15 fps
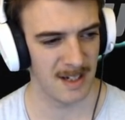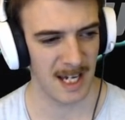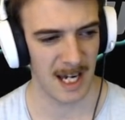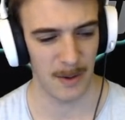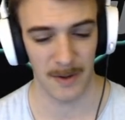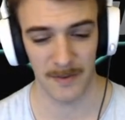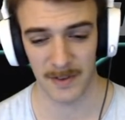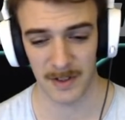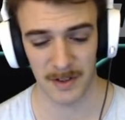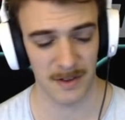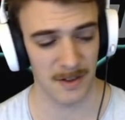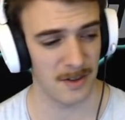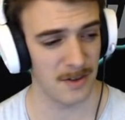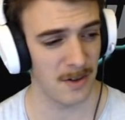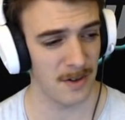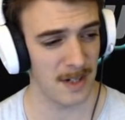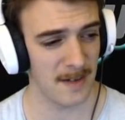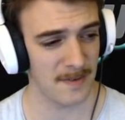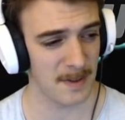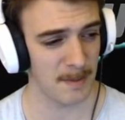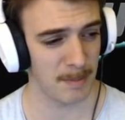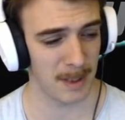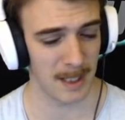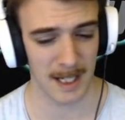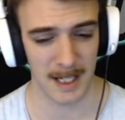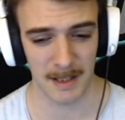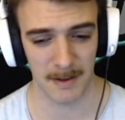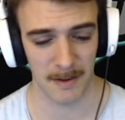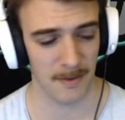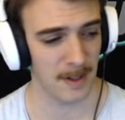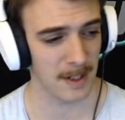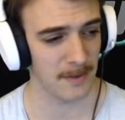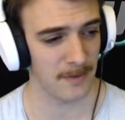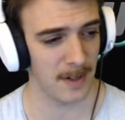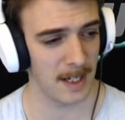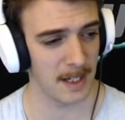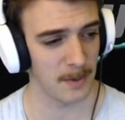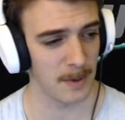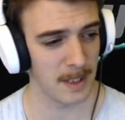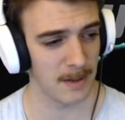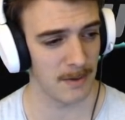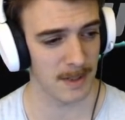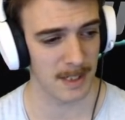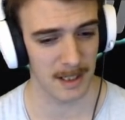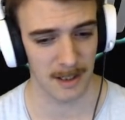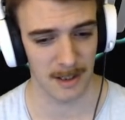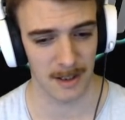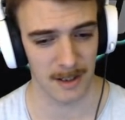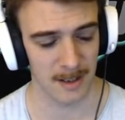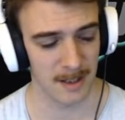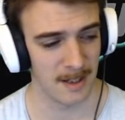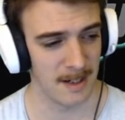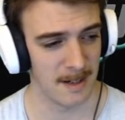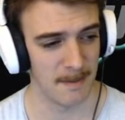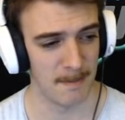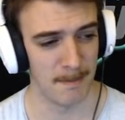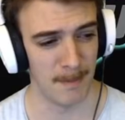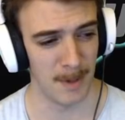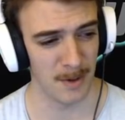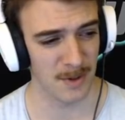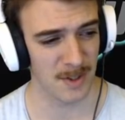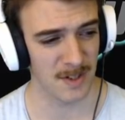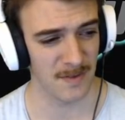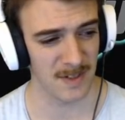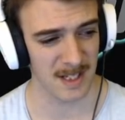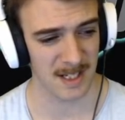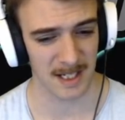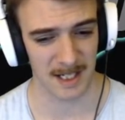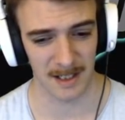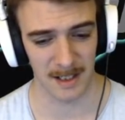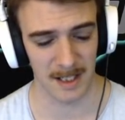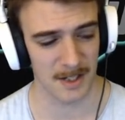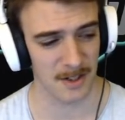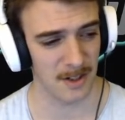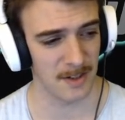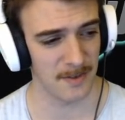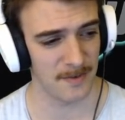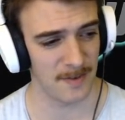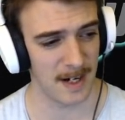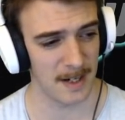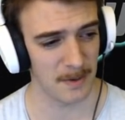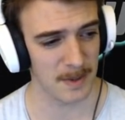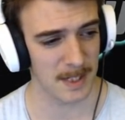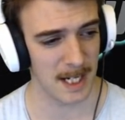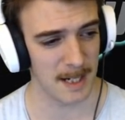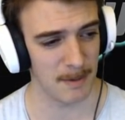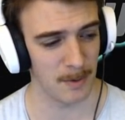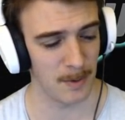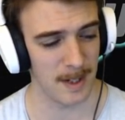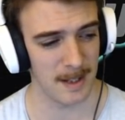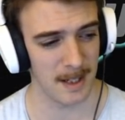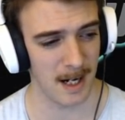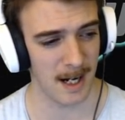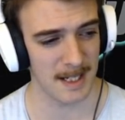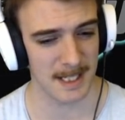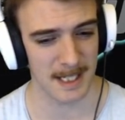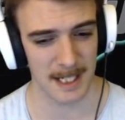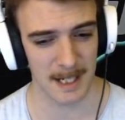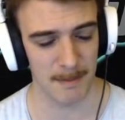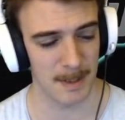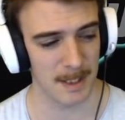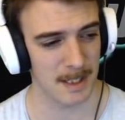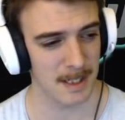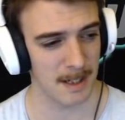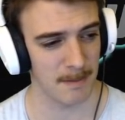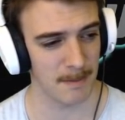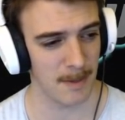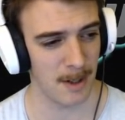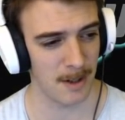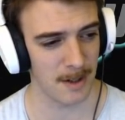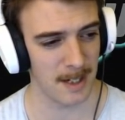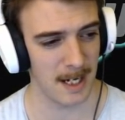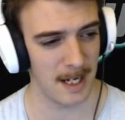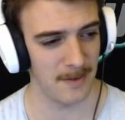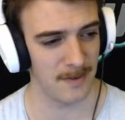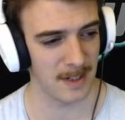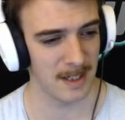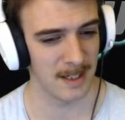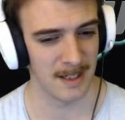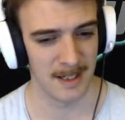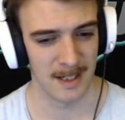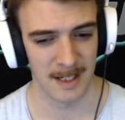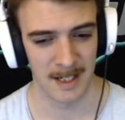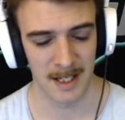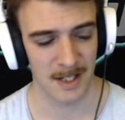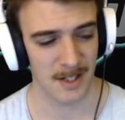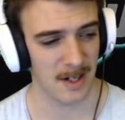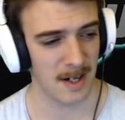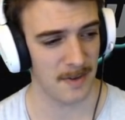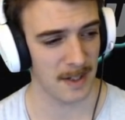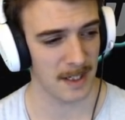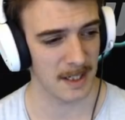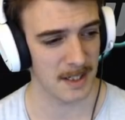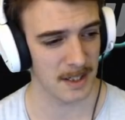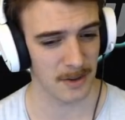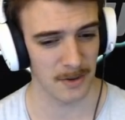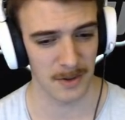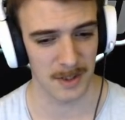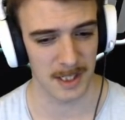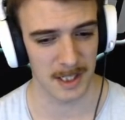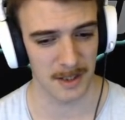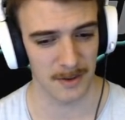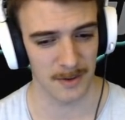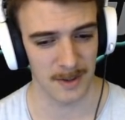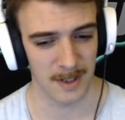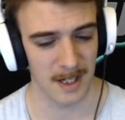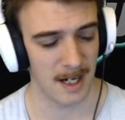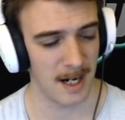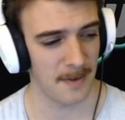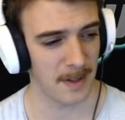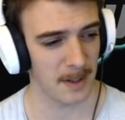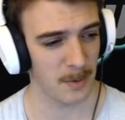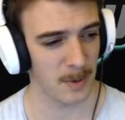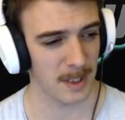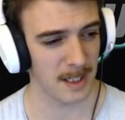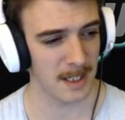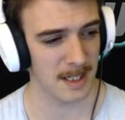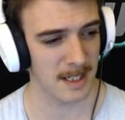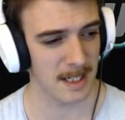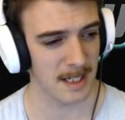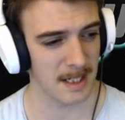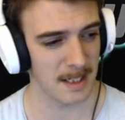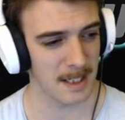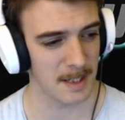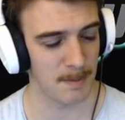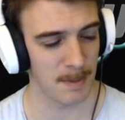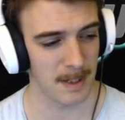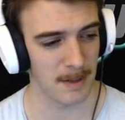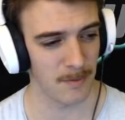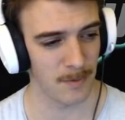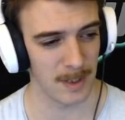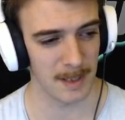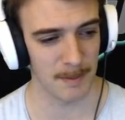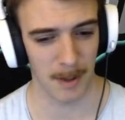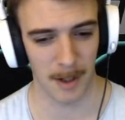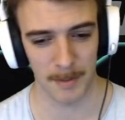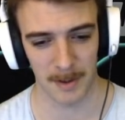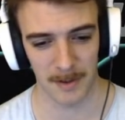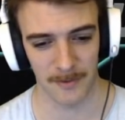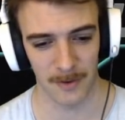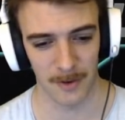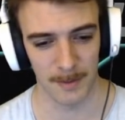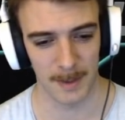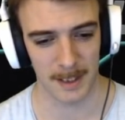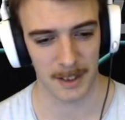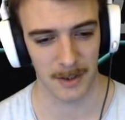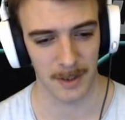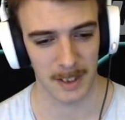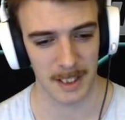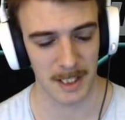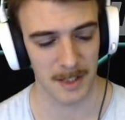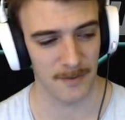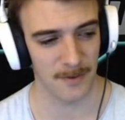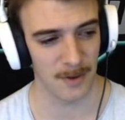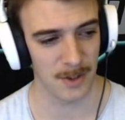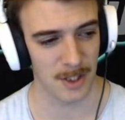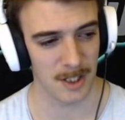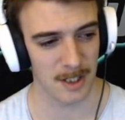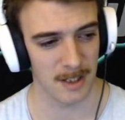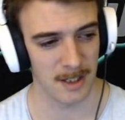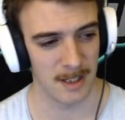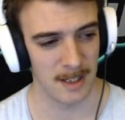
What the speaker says: However, you don't have to play the thing for anywhere near as long. Most of the skill is on the final table where the ICM is hot and heavy. So I think it's a good deal. I think we're going to see this be a really popular format going into the future.